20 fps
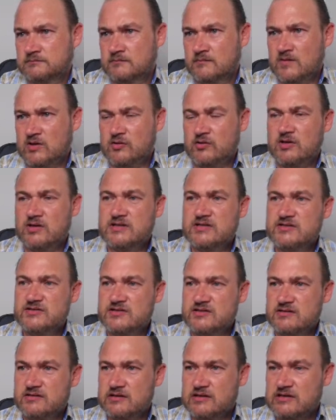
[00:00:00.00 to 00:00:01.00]
Okay,
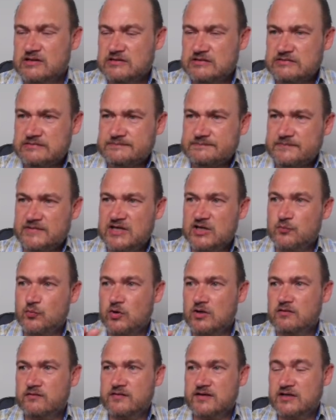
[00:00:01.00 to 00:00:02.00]
teacher, keep
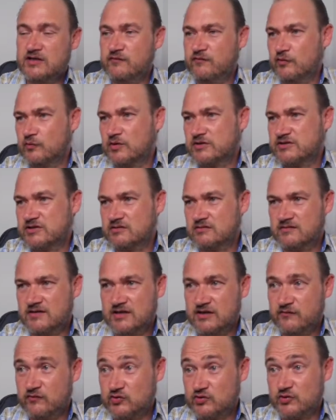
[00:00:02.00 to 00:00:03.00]
well. Thank you for watching. Thank you
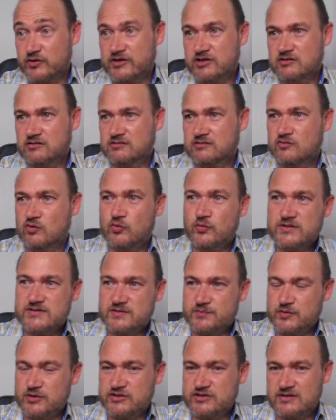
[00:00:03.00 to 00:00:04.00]
for joining. Always
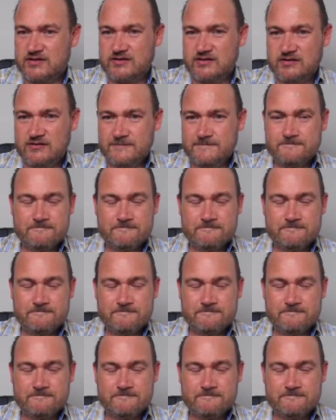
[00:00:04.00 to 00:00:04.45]
appreciate it.